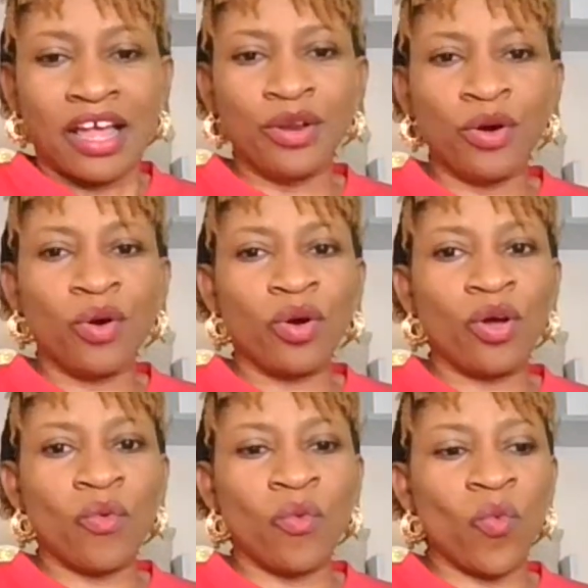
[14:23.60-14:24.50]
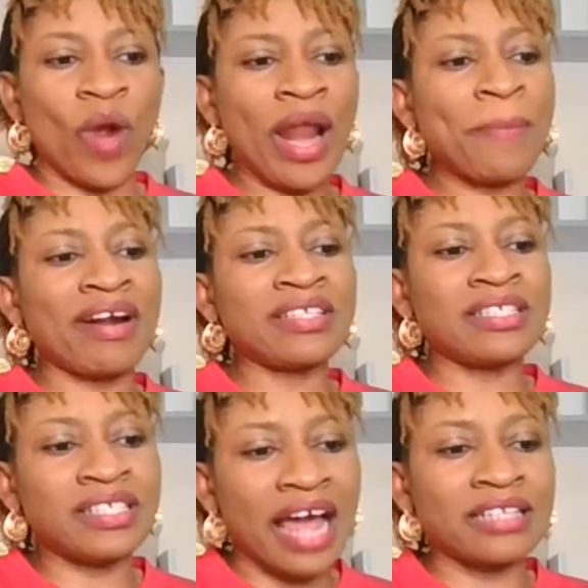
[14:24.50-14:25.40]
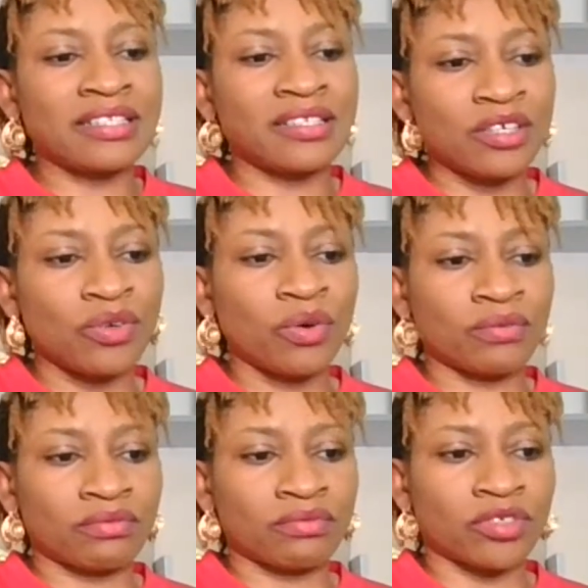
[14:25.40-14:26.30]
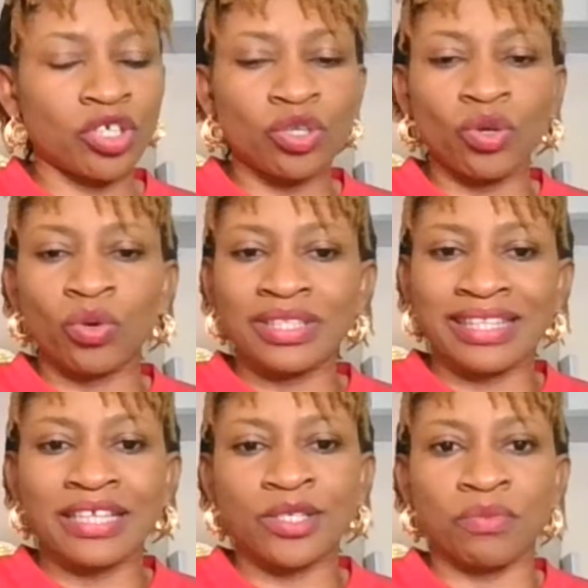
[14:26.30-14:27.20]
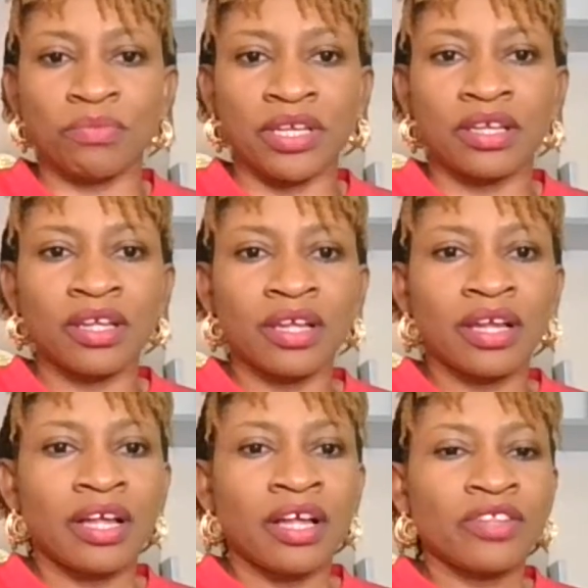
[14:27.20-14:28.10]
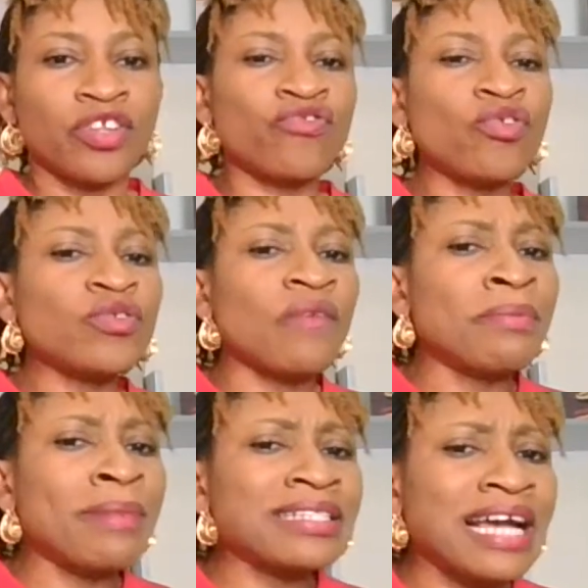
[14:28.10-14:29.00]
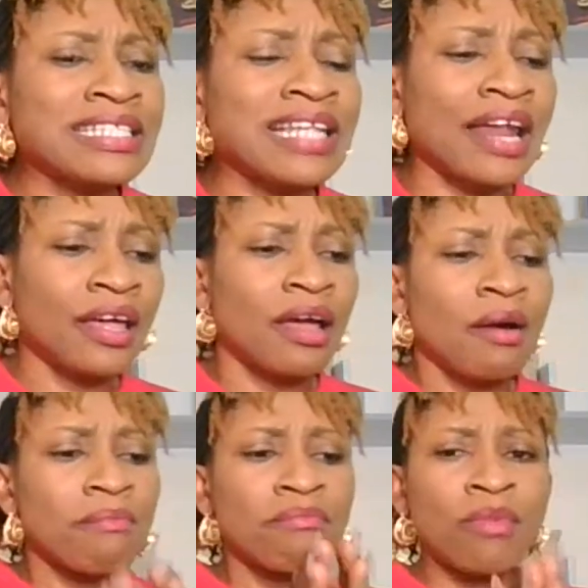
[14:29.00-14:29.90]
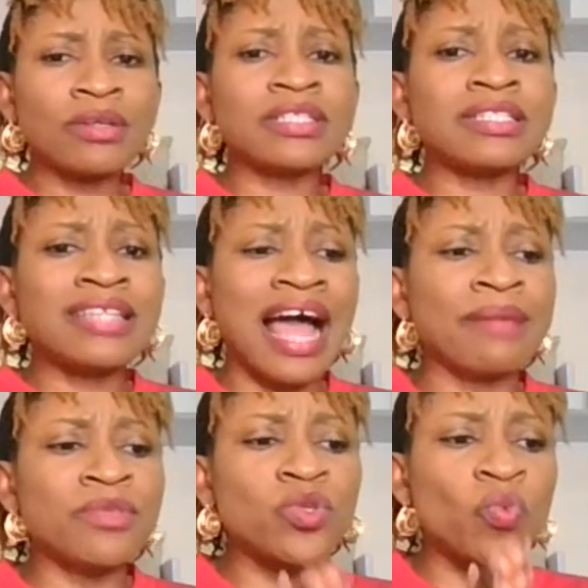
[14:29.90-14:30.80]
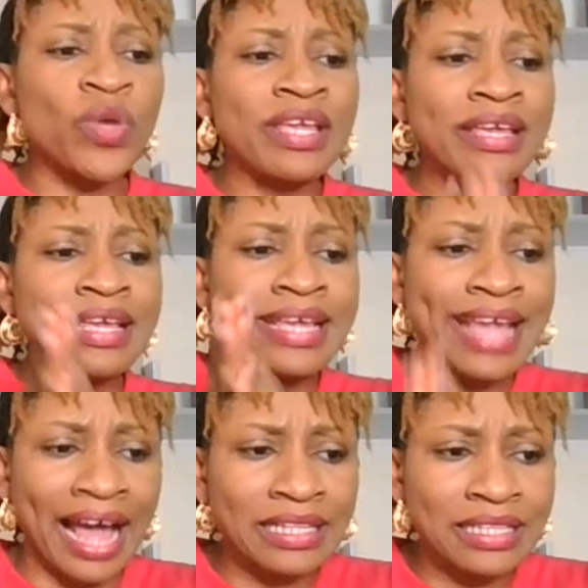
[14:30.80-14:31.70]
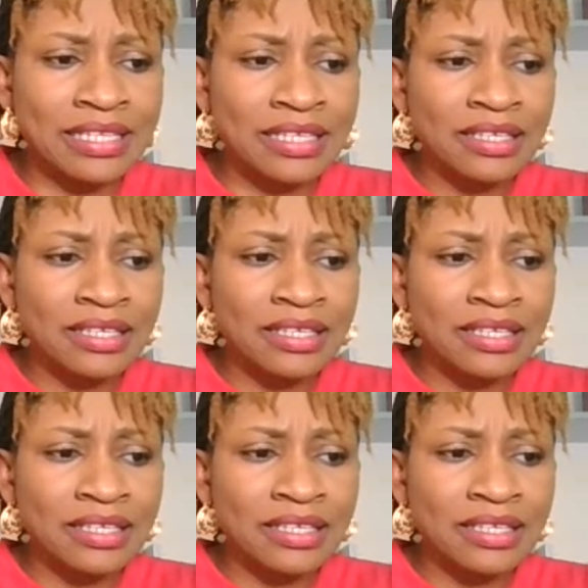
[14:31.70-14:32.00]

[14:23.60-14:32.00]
You know, when a parent said, you know, this to me, the truth of the matter is that most times we get,